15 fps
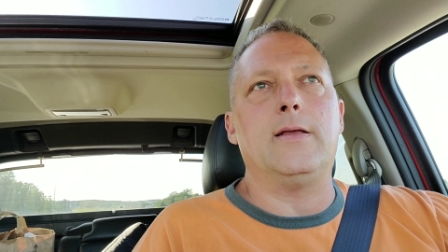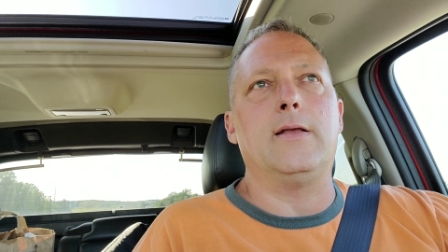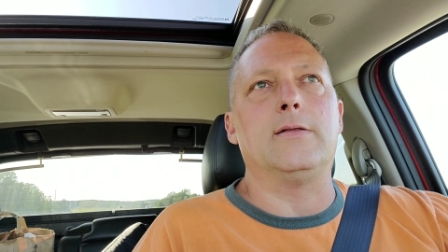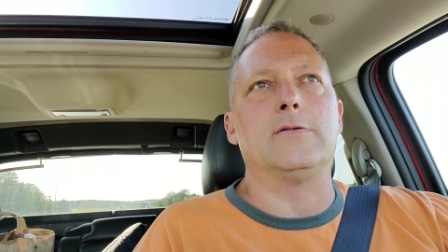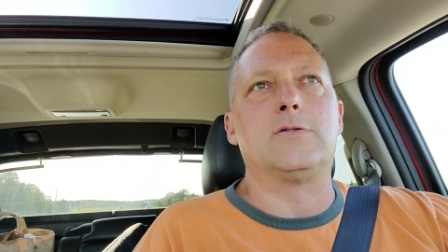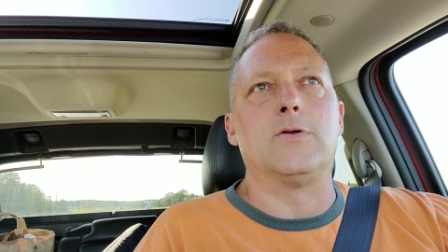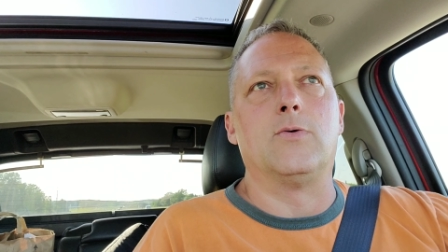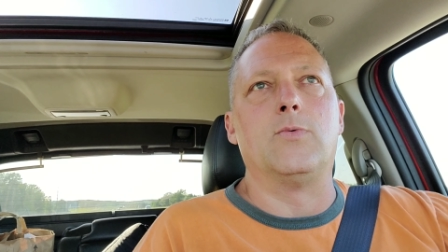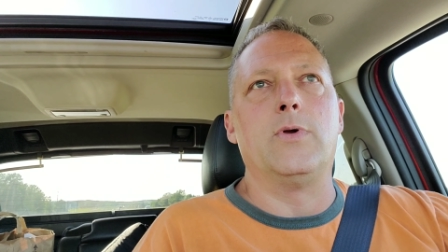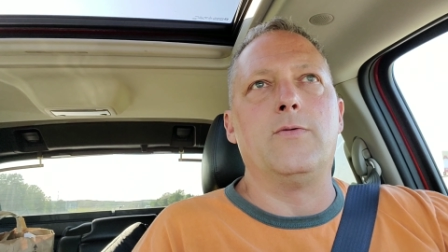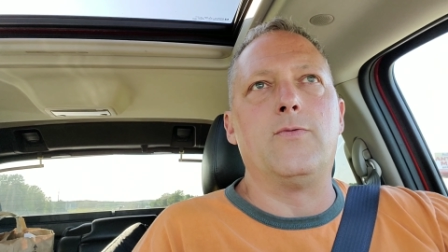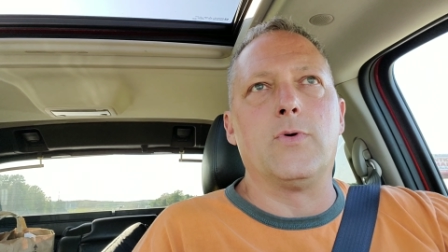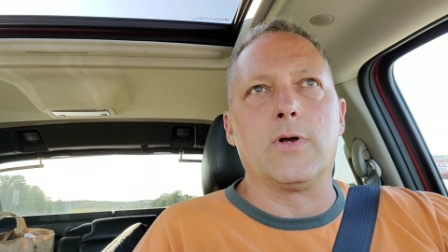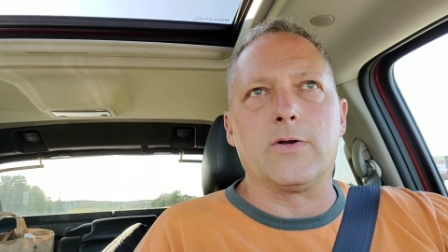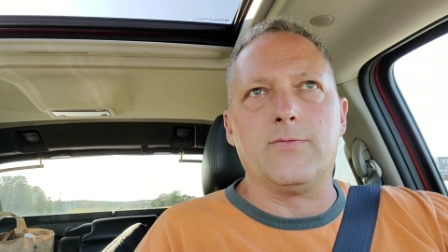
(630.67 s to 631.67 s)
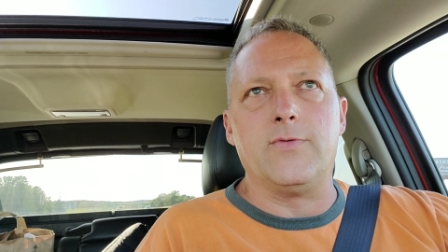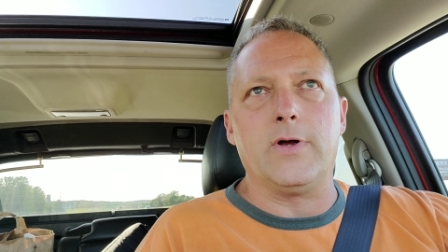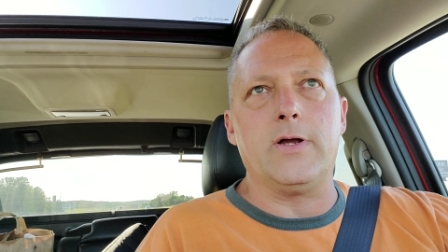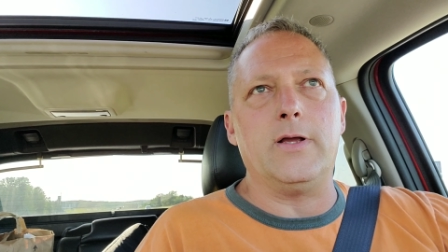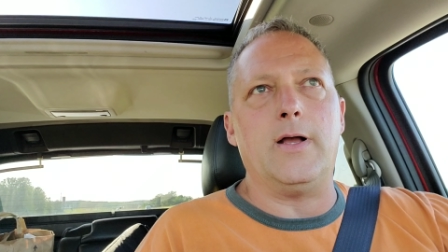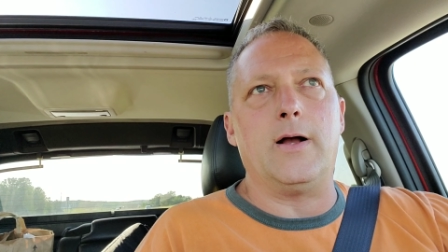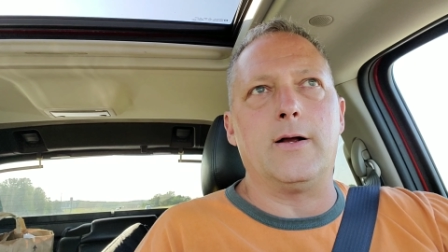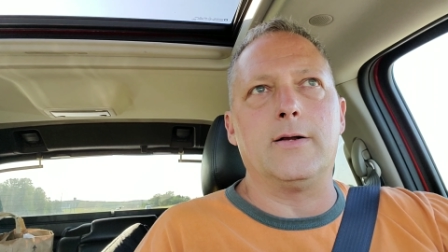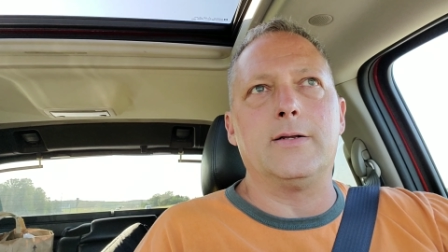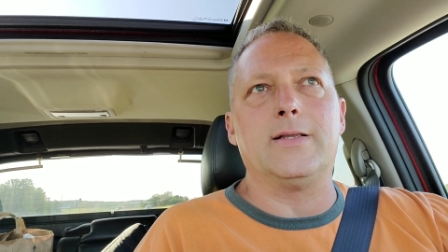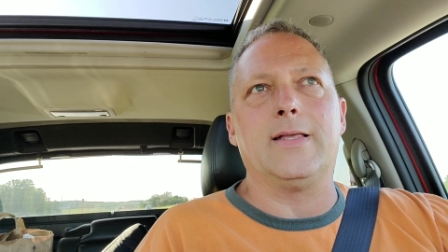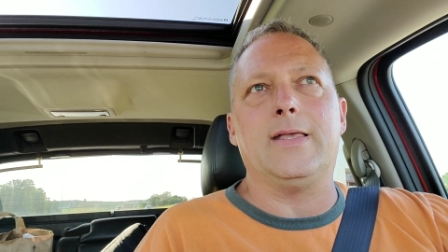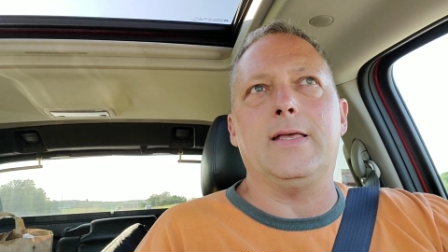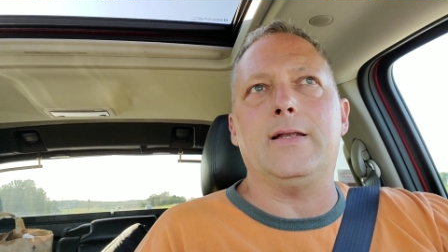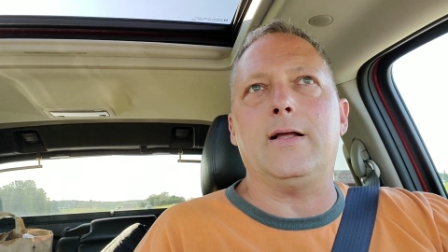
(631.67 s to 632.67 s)
And so we've worked very hard
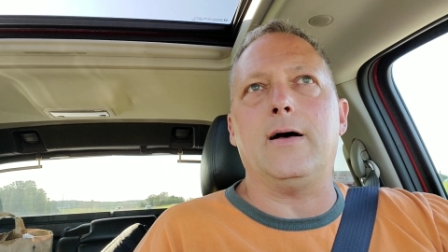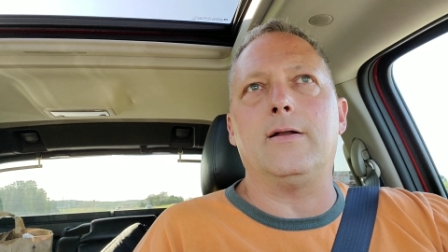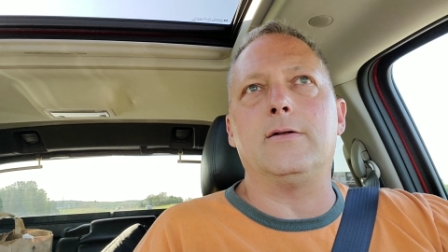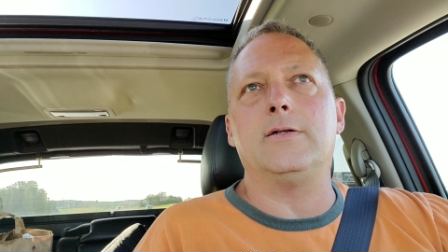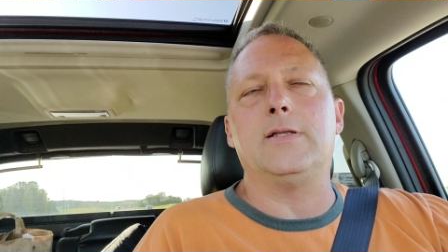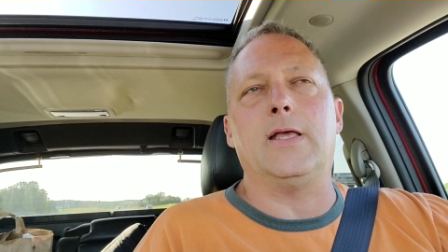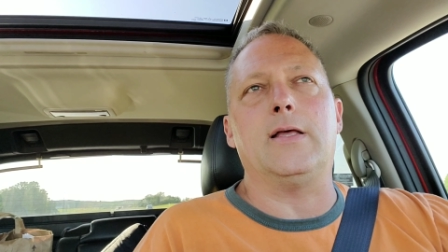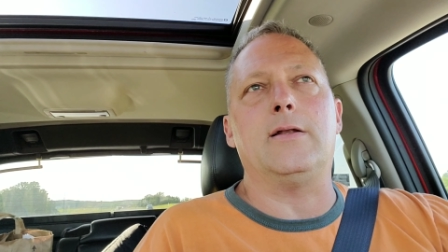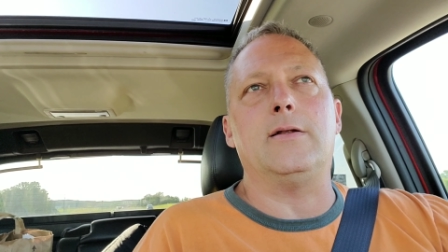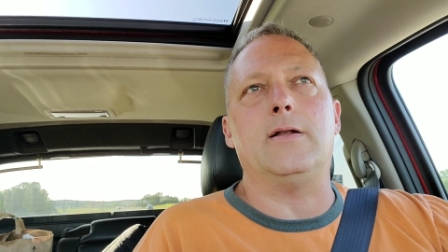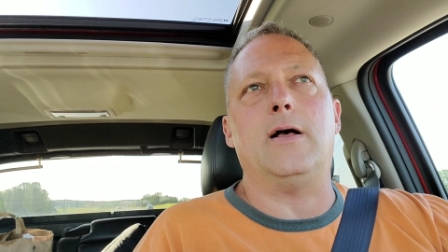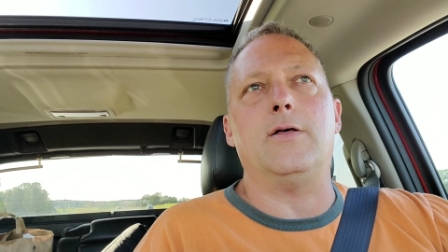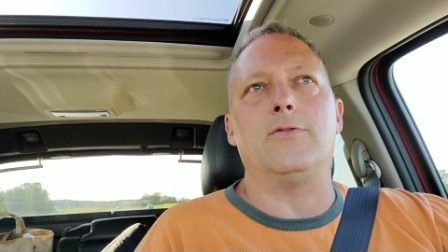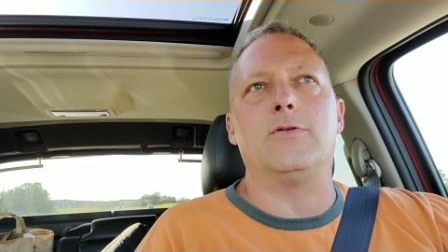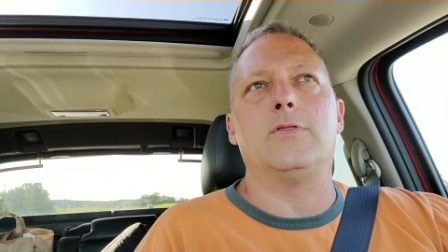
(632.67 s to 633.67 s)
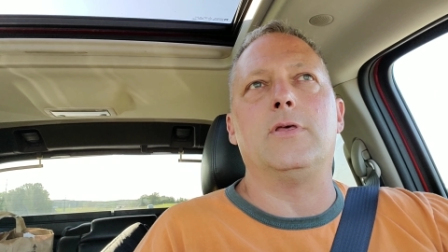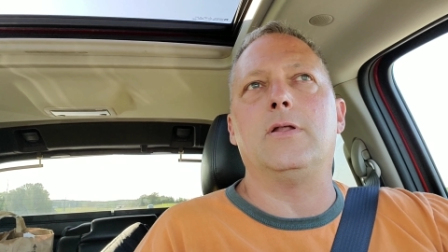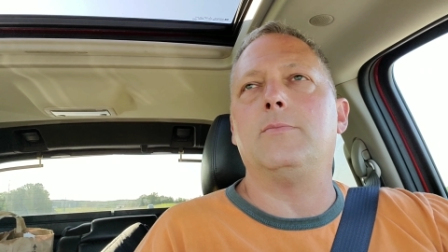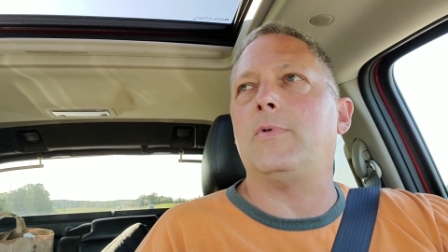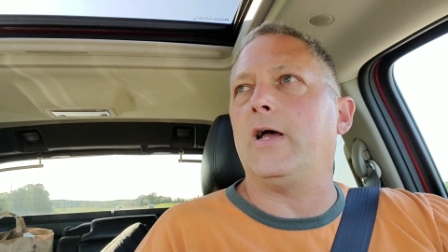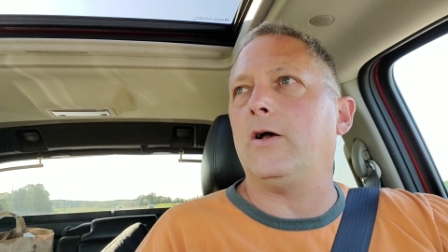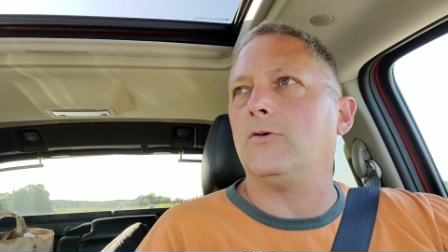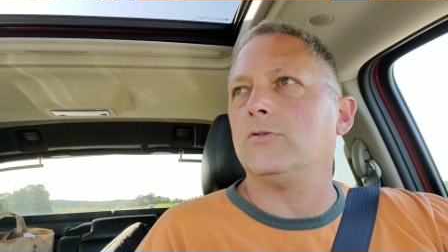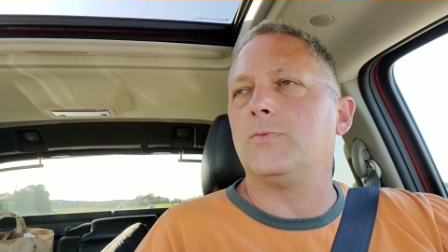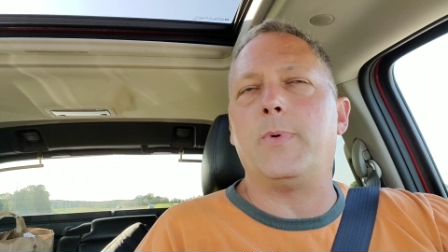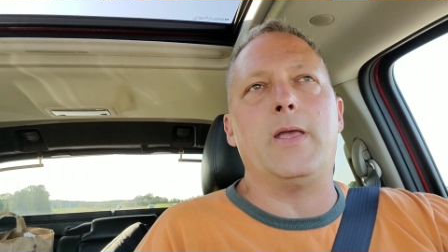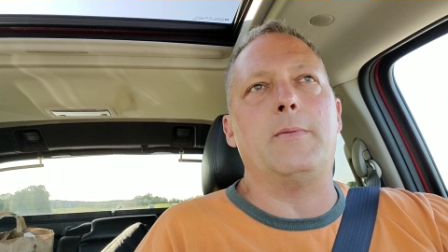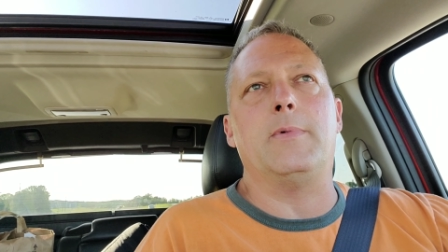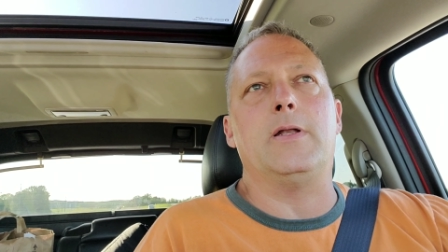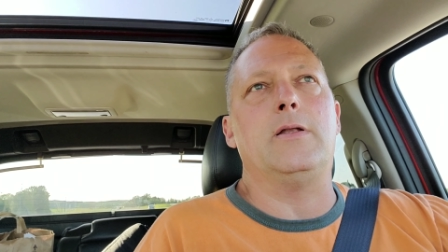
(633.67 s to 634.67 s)
to get out of debt other than my house
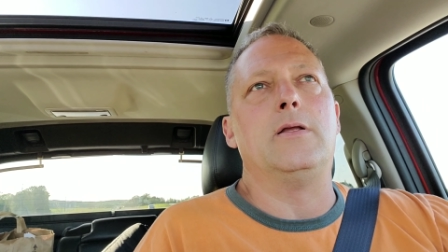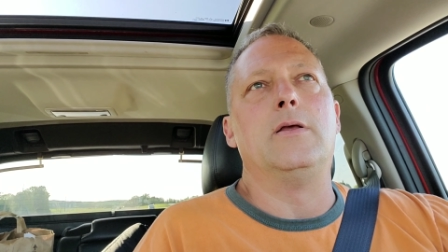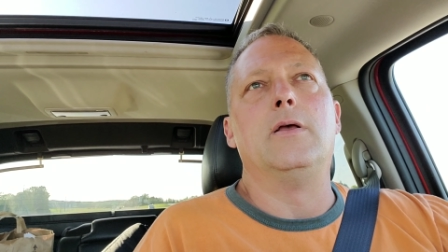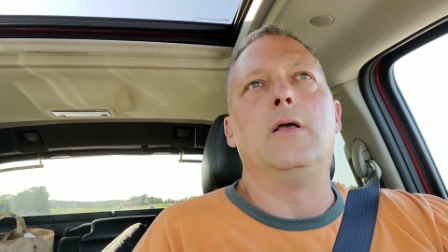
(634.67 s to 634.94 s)
payment